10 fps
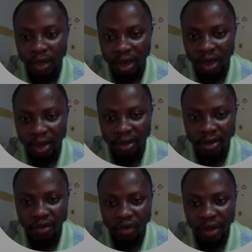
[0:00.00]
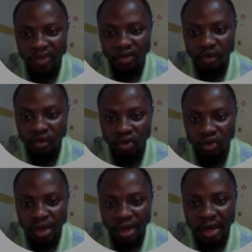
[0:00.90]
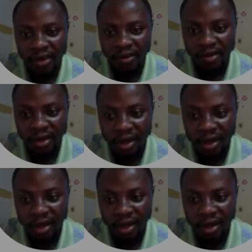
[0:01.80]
and you exclude some areas.